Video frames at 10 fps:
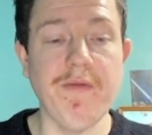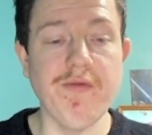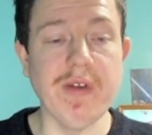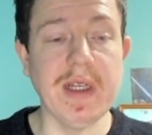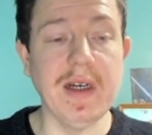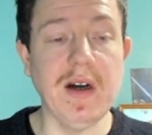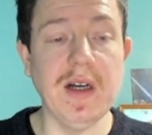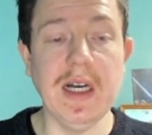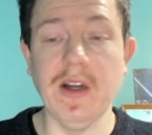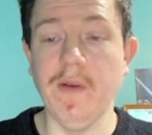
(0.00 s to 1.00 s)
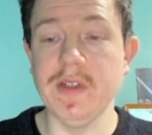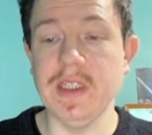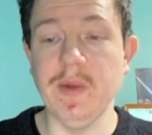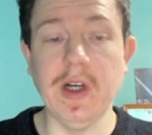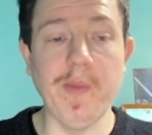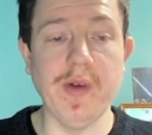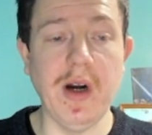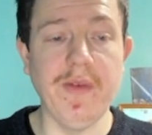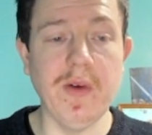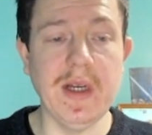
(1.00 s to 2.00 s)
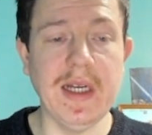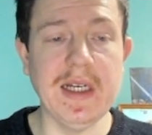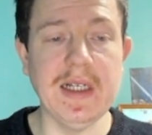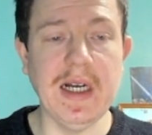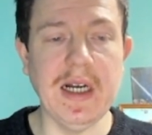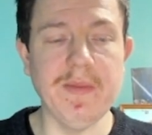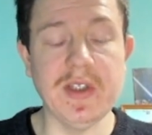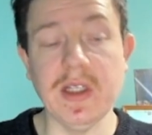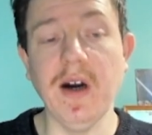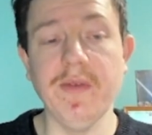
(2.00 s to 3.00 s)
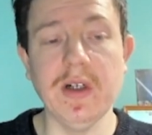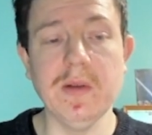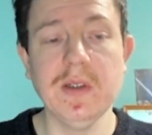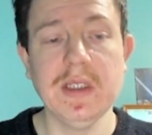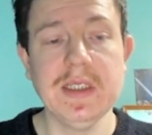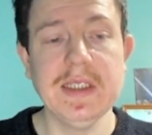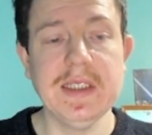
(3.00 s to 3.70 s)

They really are. And obviously, we got Bravo here, Starvo.